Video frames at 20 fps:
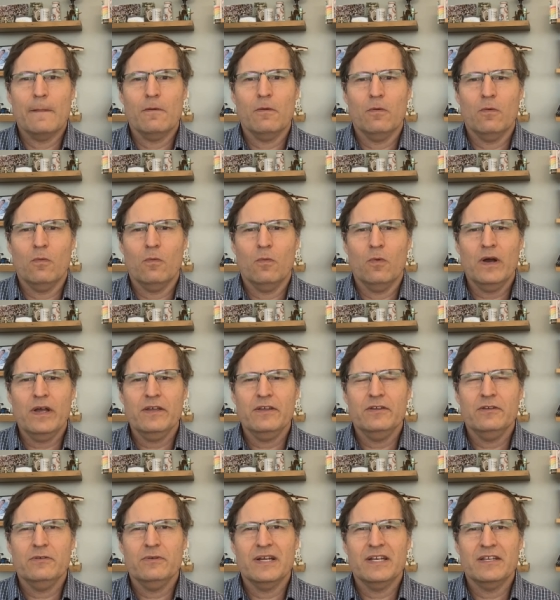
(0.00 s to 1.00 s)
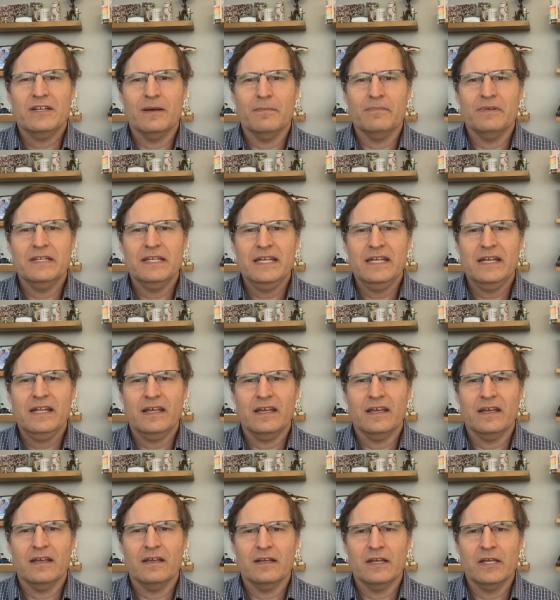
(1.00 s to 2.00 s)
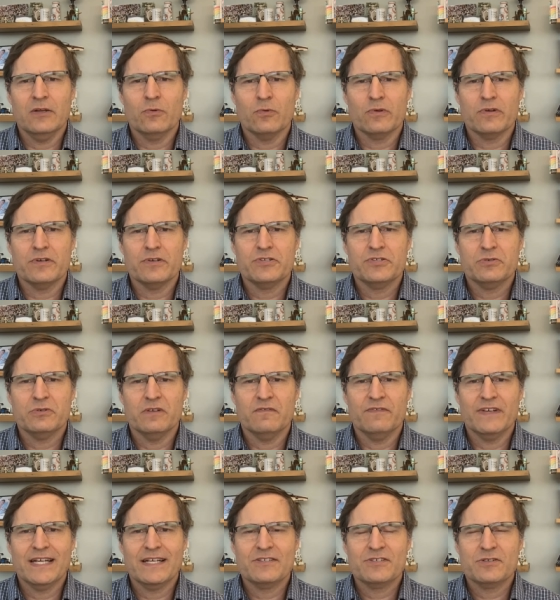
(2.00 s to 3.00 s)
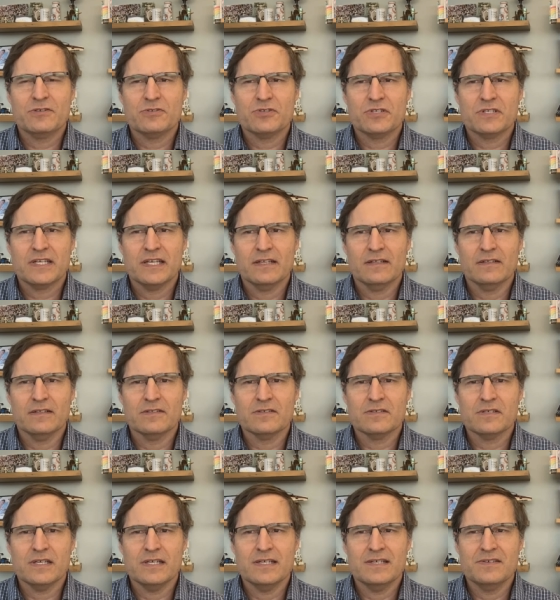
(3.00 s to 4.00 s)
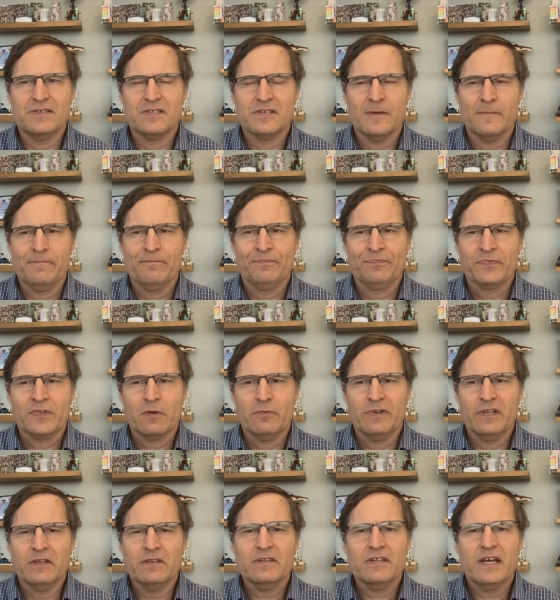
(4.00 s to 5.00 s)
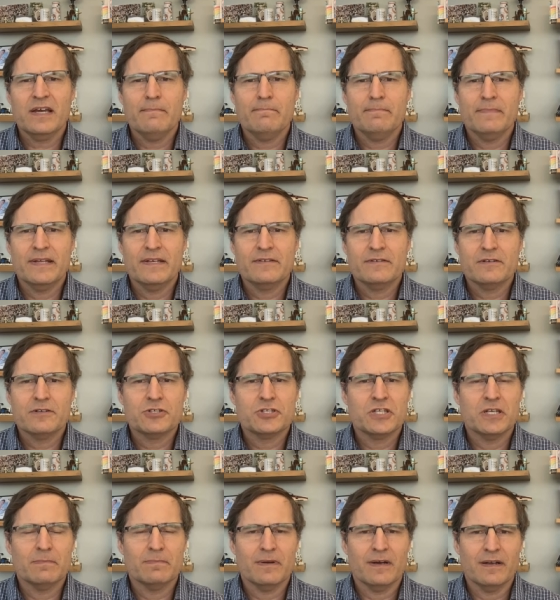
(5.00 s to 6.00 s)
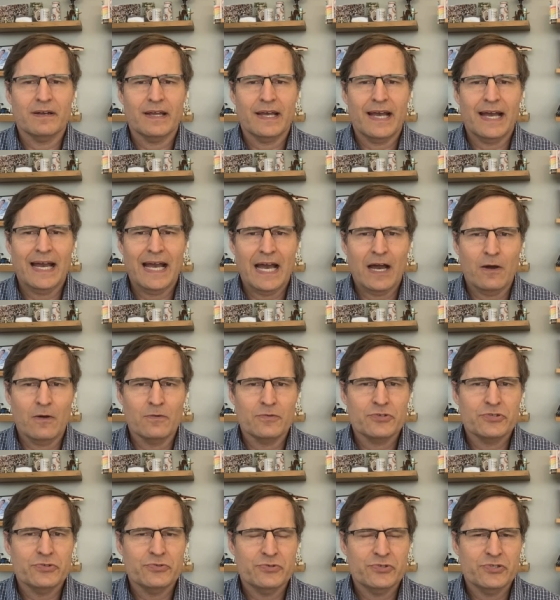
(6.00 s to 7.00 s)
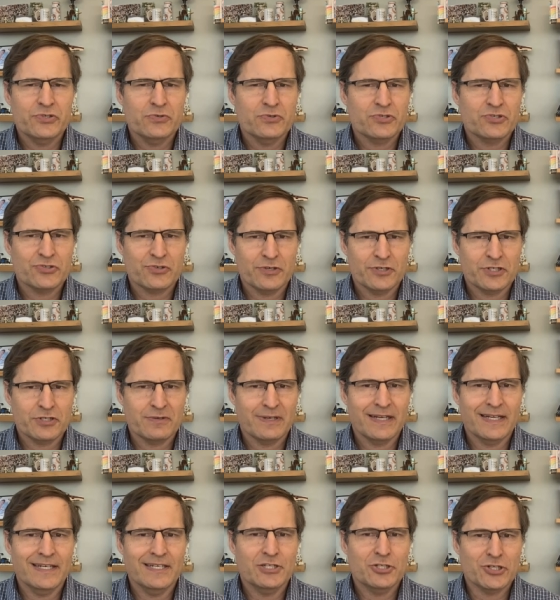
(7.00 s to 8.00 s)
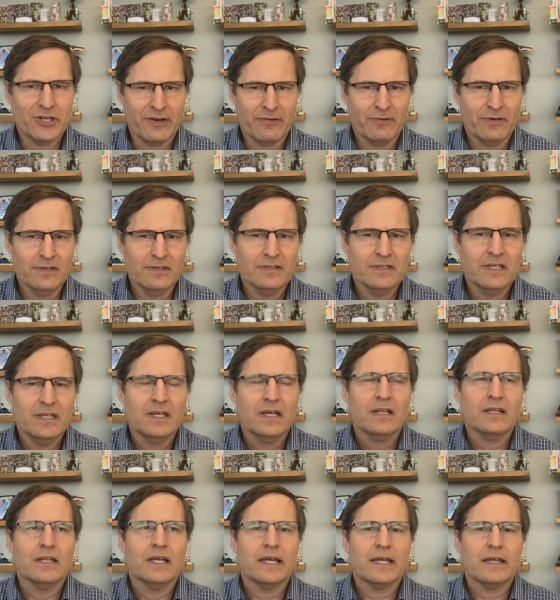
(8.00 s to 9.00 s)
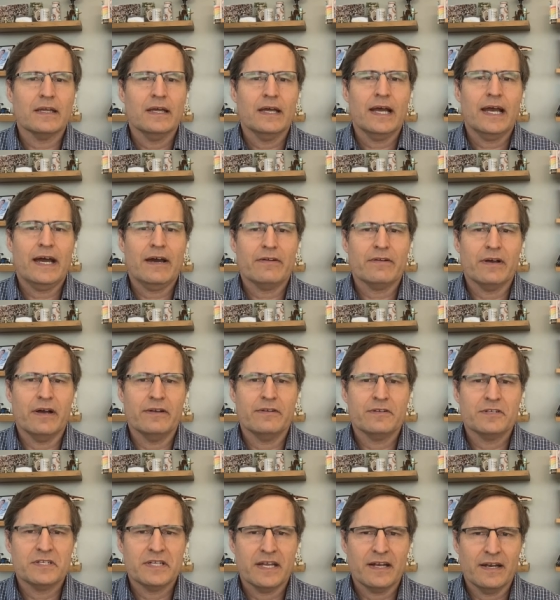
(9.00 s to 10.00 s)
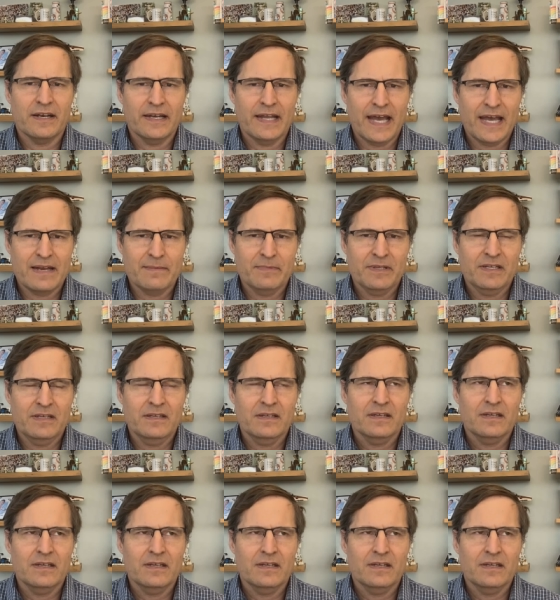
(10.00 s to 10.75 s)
what you end up needing in order to advance your skills is real-time mentorship on how to do surgery in general, like how to understand anatomy,